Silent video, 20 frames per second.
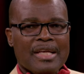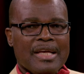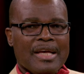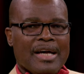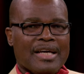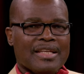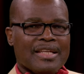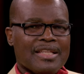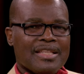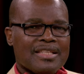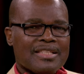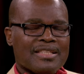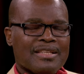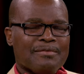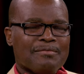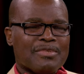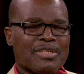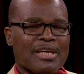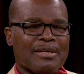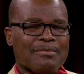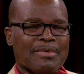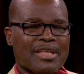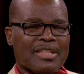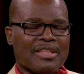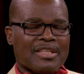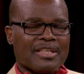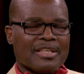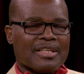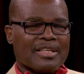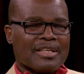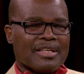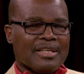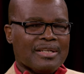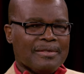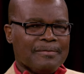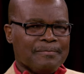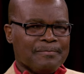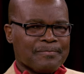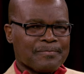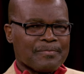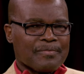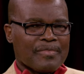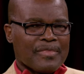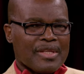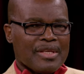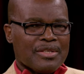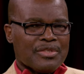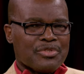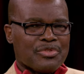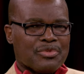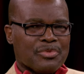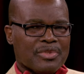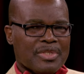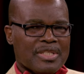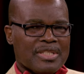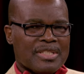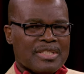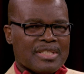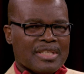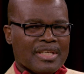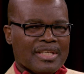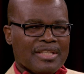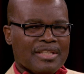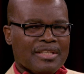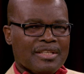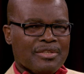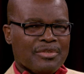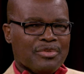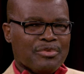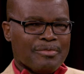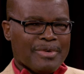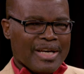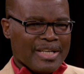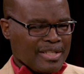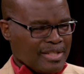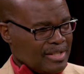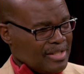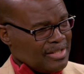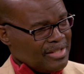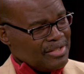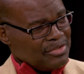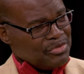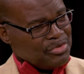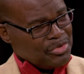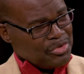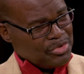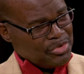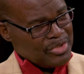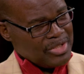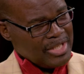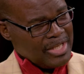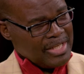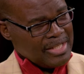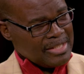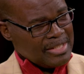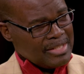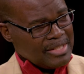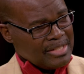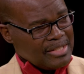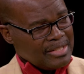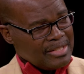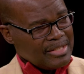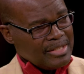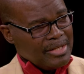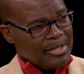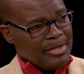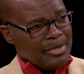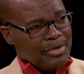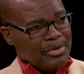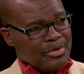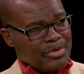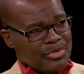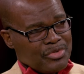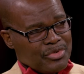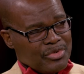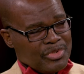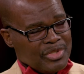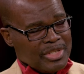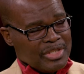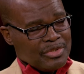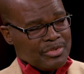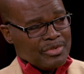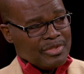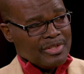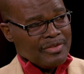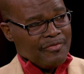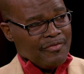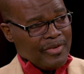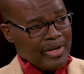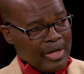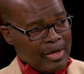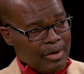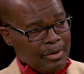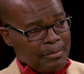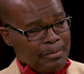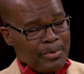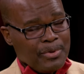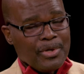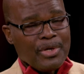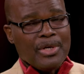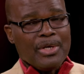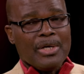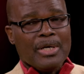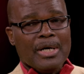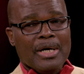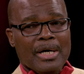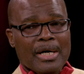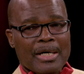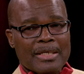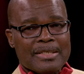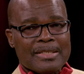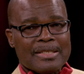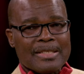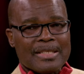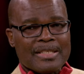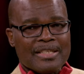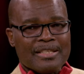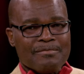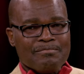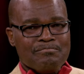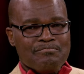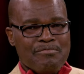And at the same time, I think um, students in the humanities and social sciences also mm need to develop uh, certain